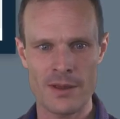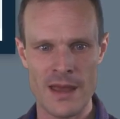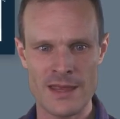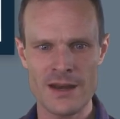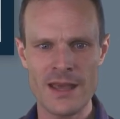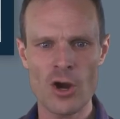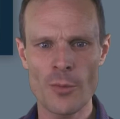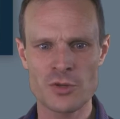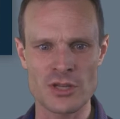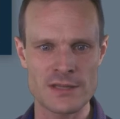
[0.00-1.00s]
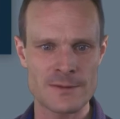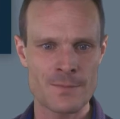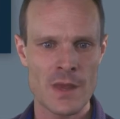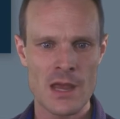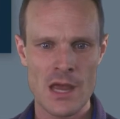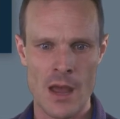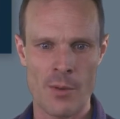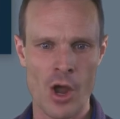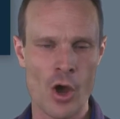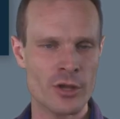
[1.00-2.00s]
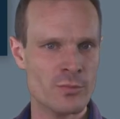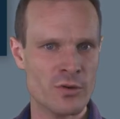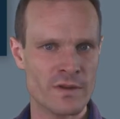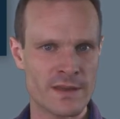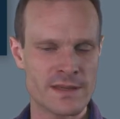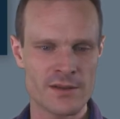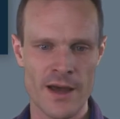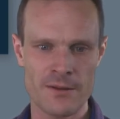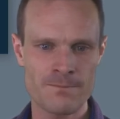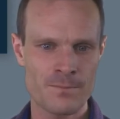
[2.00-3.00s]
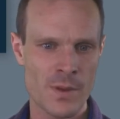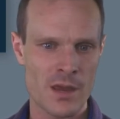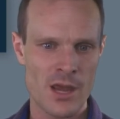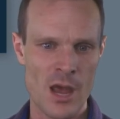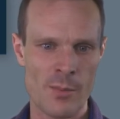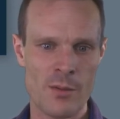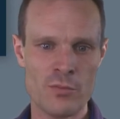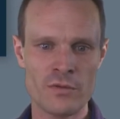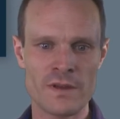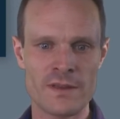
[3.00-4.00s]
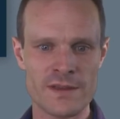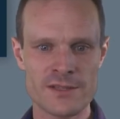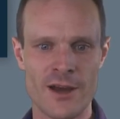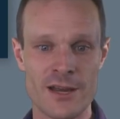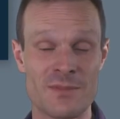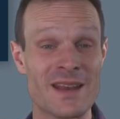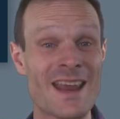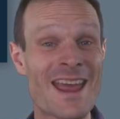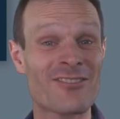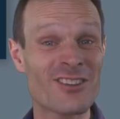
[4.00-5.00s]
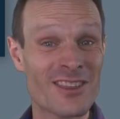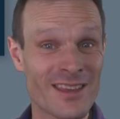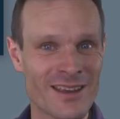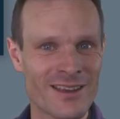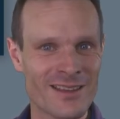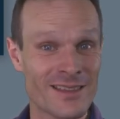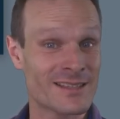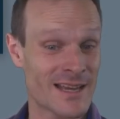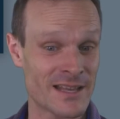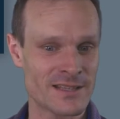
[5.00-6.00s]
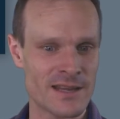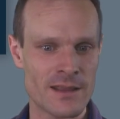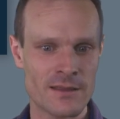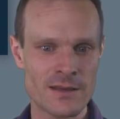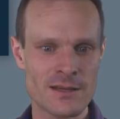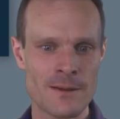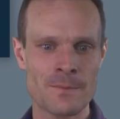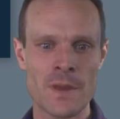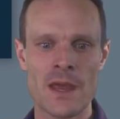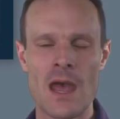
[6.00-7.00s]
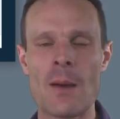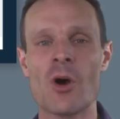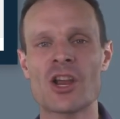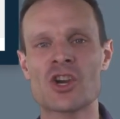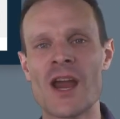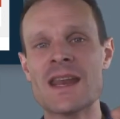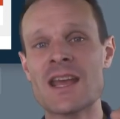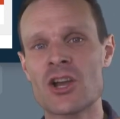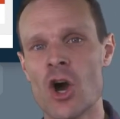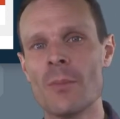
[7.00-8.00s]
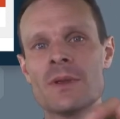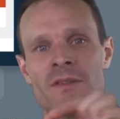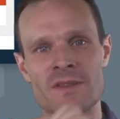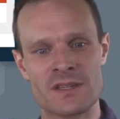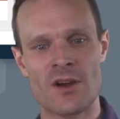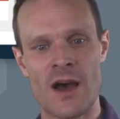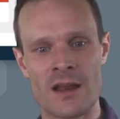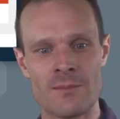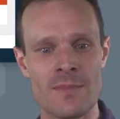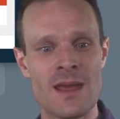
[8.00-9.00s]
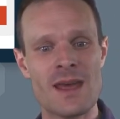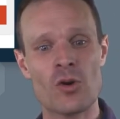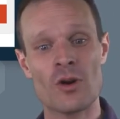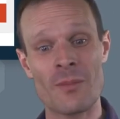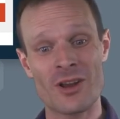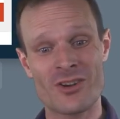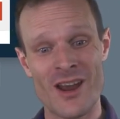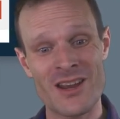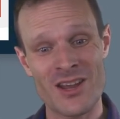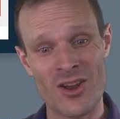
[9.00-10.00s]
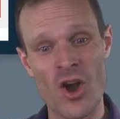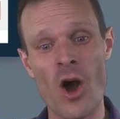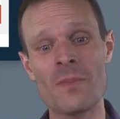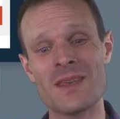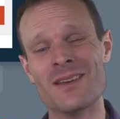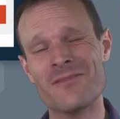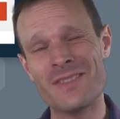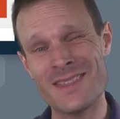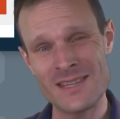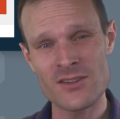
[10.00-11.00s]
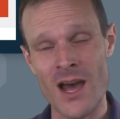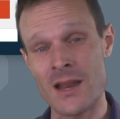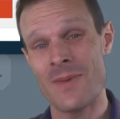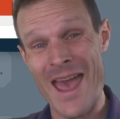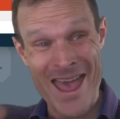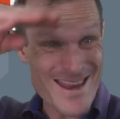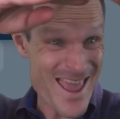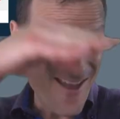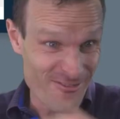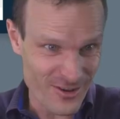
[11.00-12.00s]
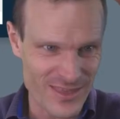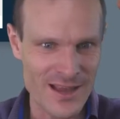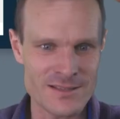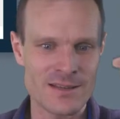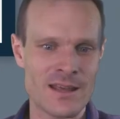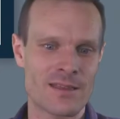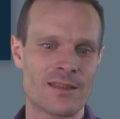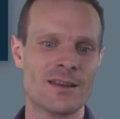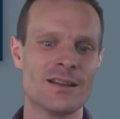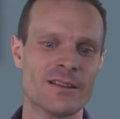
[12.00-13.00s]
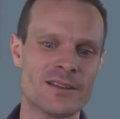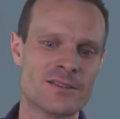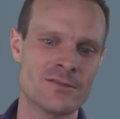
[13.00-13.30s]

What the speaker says: And then I get options. Am I only moving this item? Am I moving this item and everything that's underneath it? Am I creating a copy of this item? Or am I creating a copy of this item and everything underneath? Let's do